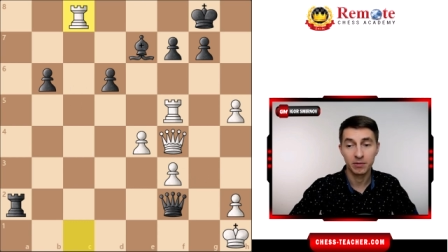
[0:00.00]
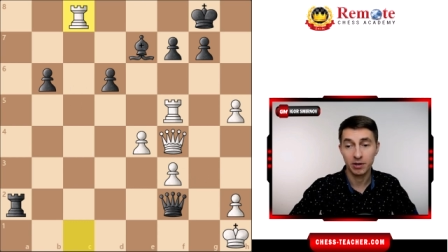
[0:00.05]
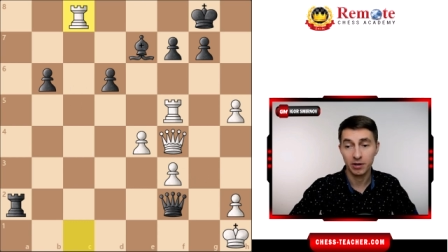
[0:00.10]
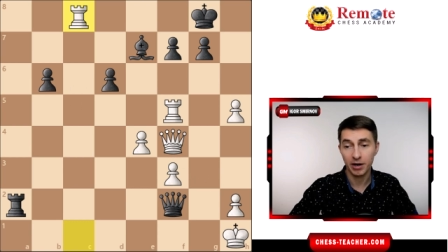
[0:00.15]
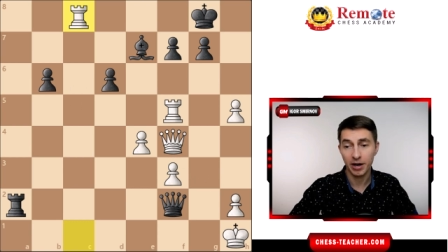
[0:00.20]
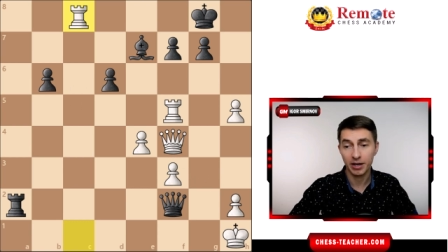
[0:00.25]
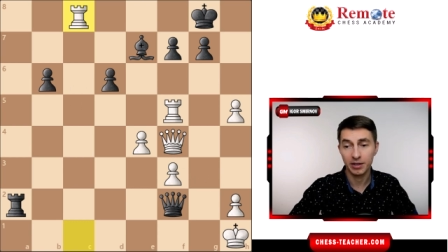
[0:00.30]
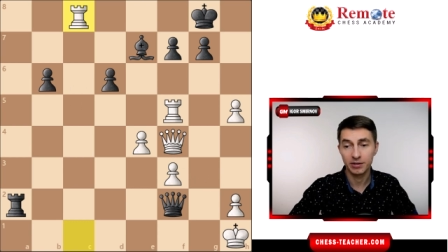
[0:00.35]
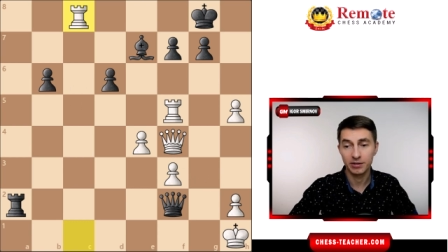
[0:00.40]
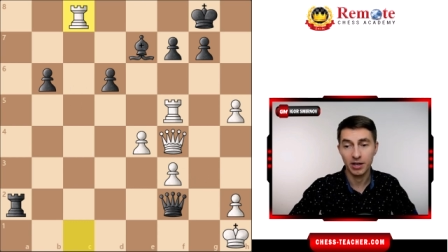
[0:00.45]

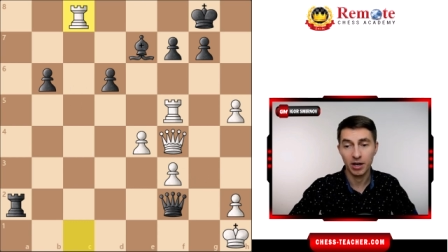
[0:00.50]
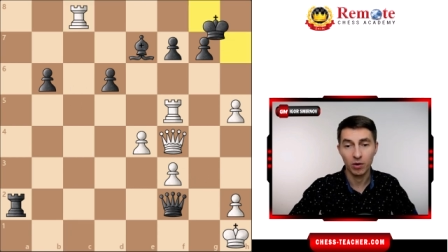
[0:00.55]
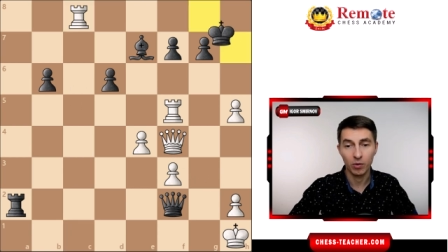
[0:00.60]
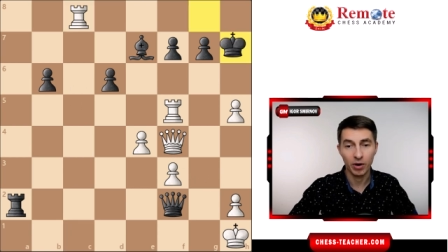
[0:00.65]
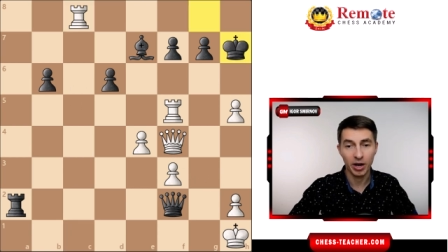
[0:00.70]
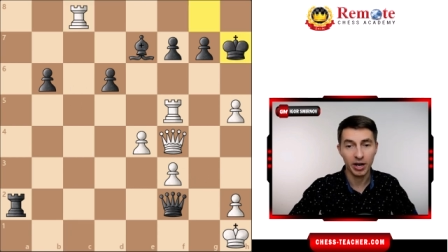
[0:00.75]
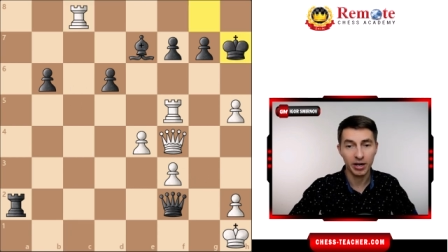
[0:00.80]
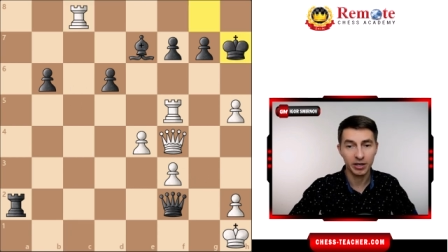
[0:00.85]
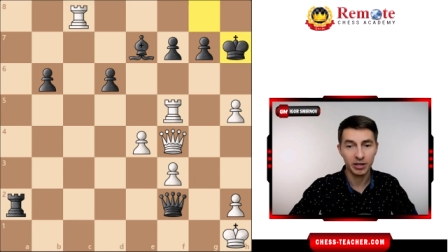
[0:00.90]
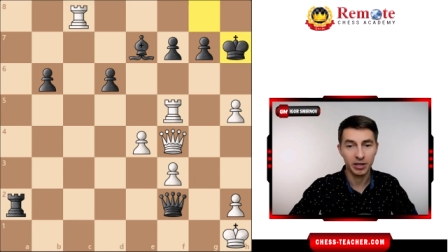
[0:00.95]
Karjakin said
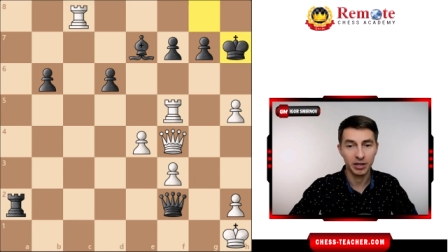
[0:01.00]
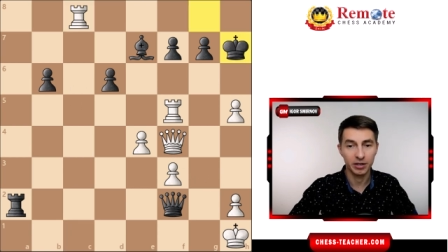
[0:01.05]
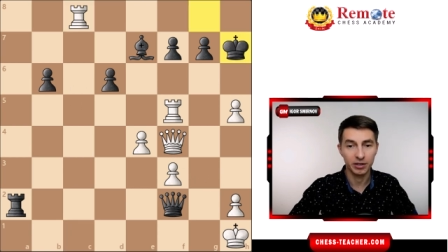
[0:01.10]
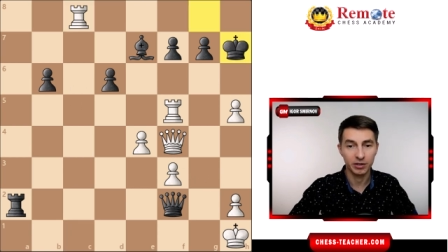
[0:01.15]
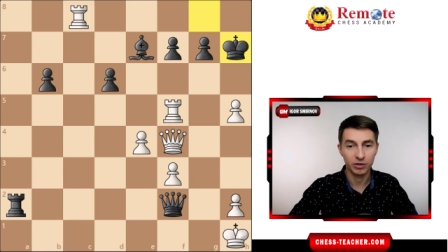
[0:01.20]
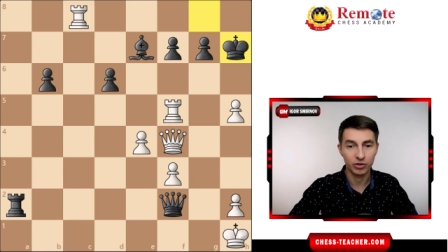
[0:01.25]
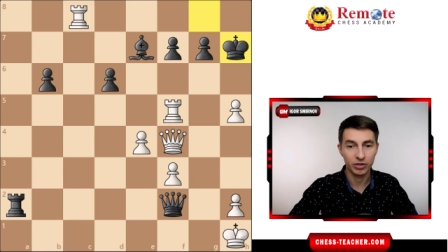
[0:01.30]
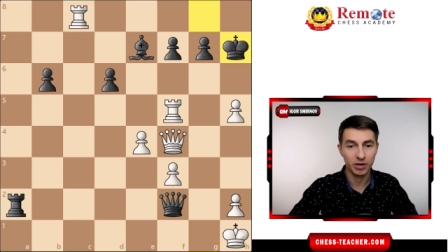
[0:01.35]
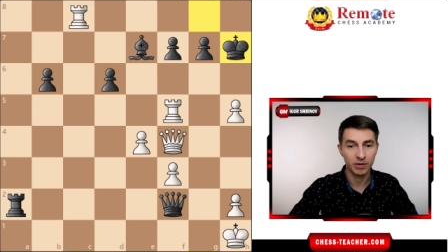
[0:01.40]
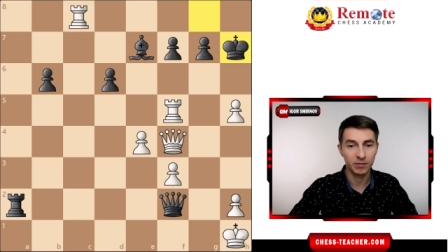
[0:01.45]
okay, king
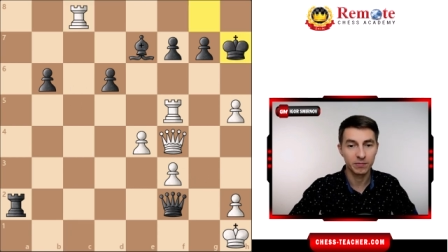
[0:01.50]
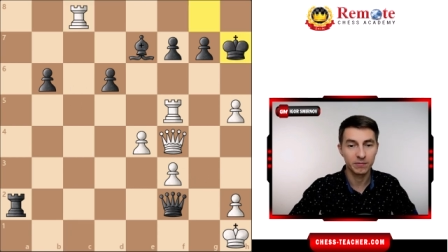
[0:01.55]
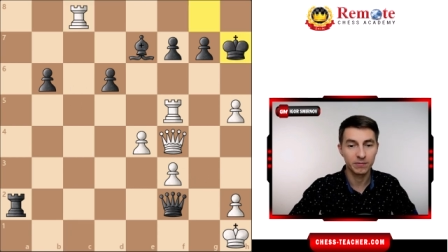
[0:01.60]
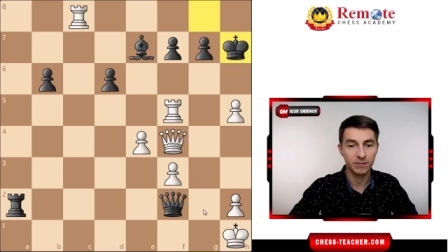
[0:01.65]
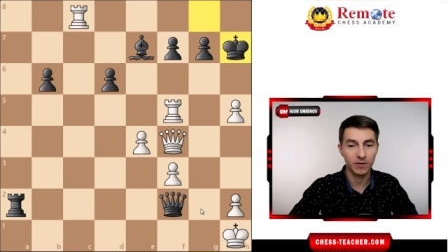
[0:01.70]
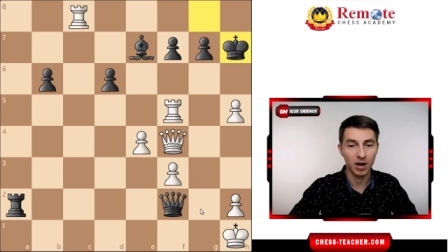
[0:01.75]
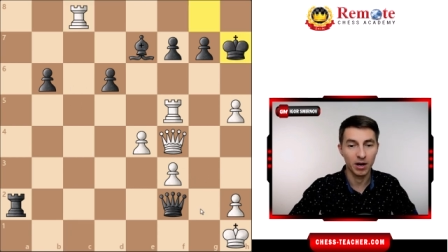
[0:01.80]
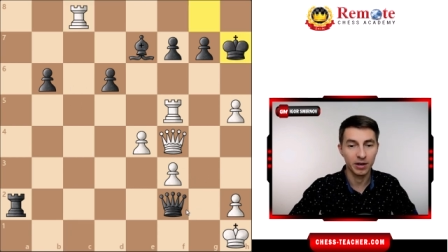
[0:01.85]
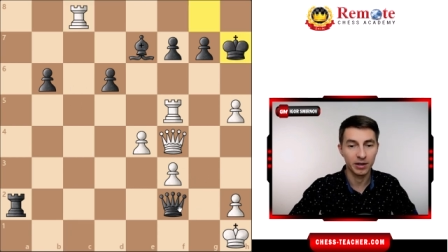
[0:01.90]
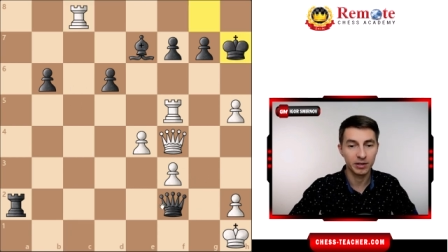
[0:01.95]
h7,
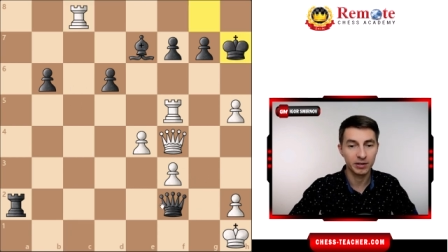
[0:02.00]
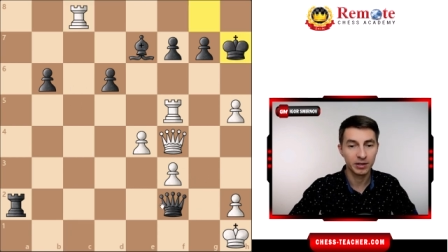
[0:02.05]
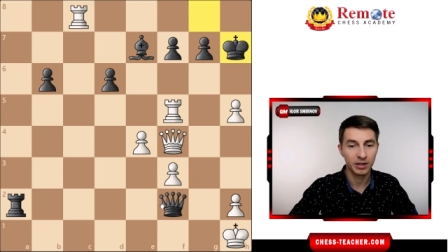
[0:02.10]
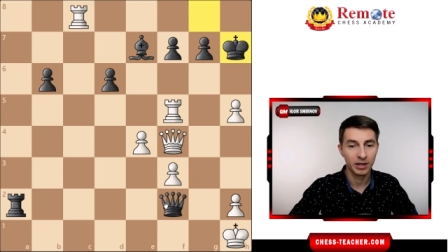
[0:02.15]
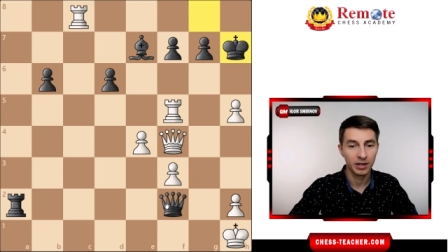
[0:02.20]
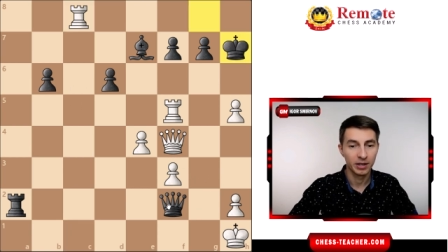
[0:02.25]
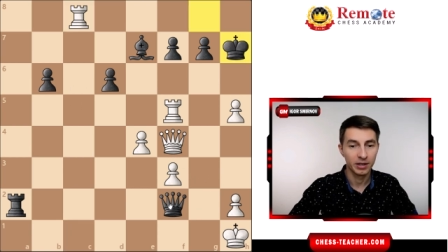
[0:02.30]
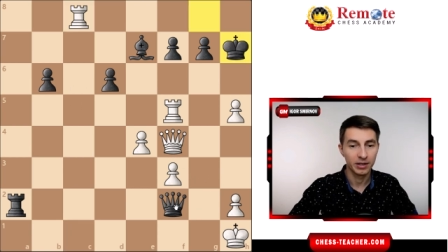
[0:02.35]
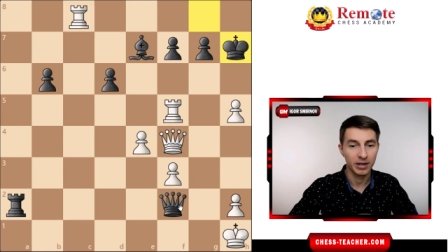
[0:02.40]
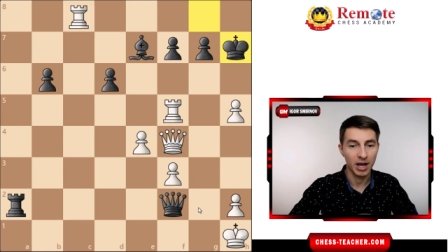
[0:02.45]
fine.
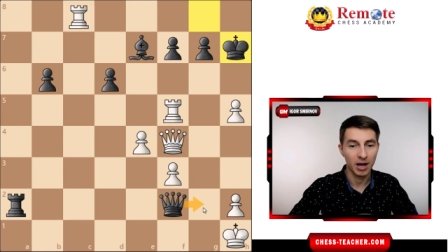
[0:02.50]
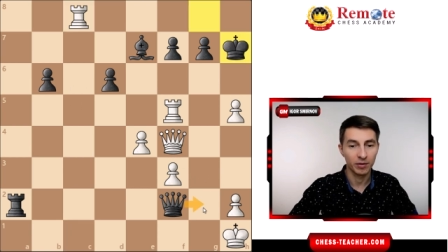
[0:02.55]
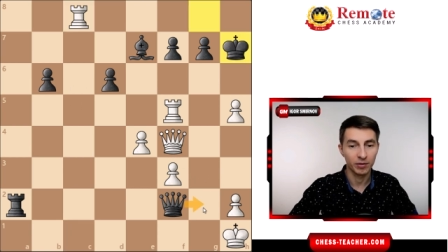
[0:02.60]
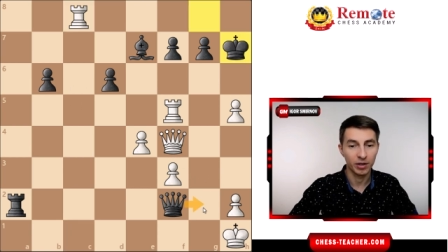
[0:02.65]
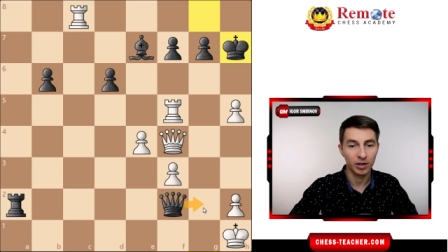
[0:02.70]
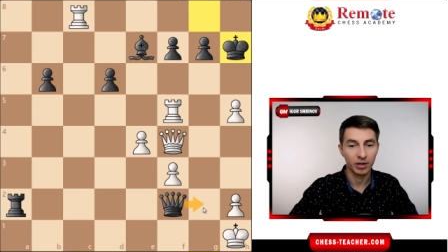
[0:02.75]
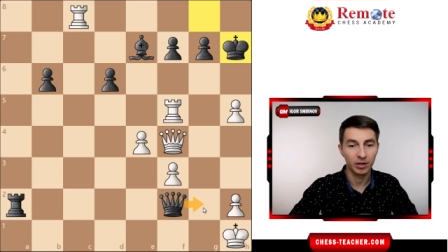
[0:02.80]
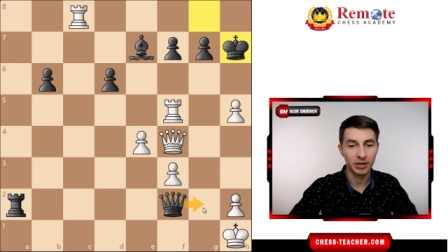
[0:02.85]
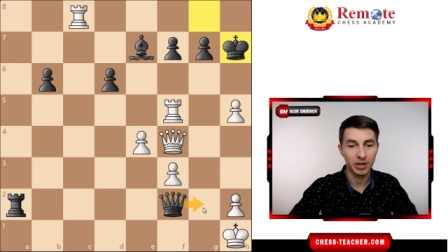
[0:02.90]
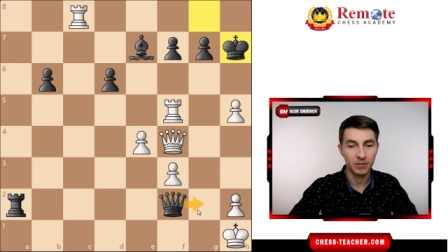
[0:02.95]
Now,
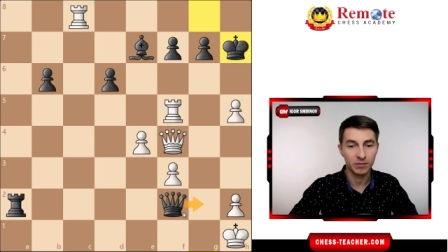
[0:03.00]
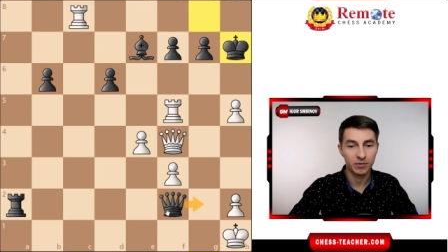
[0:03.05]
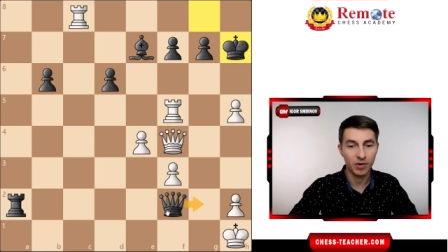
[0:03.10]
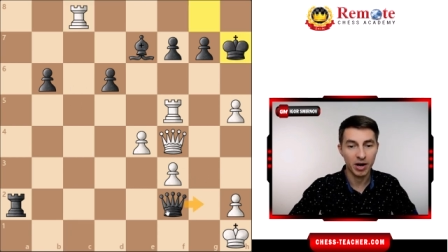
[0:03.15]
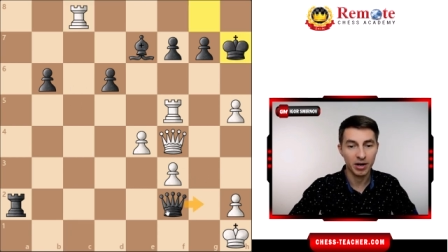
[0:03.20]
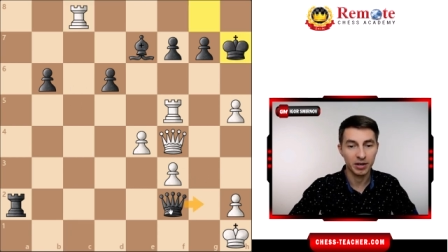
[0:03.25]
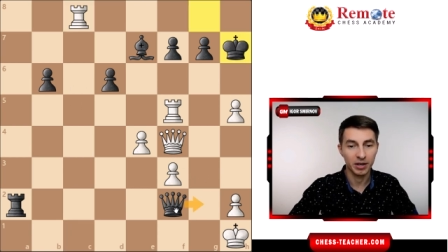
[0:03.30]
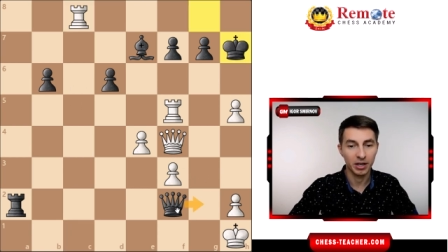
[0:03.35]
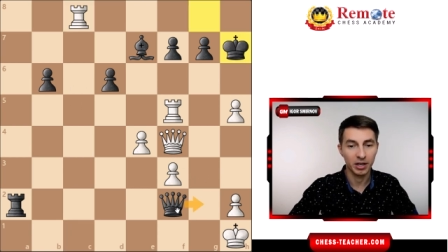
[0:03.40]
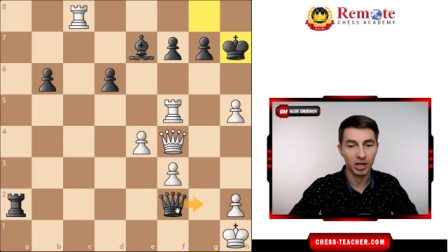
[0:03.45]
not only I'm
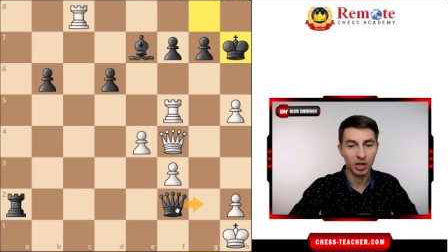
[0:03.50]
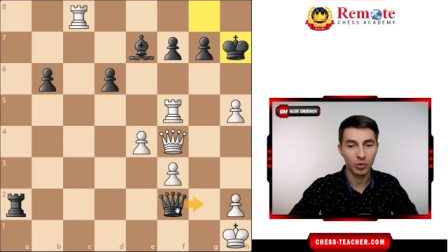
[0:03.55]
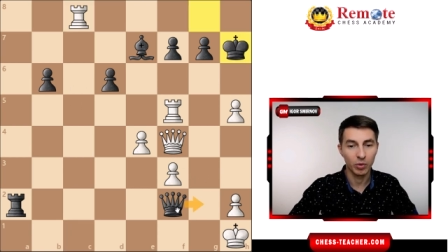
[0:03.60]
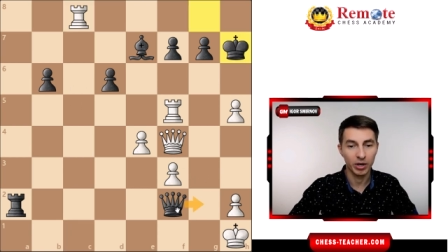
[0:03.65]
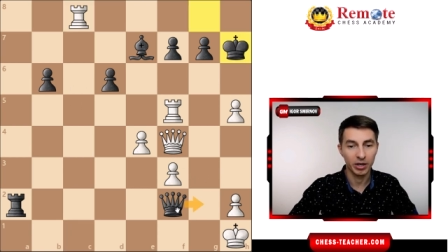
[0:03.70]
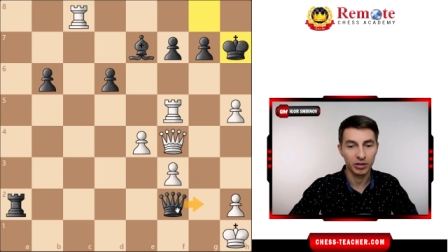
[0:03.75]
threatening queen at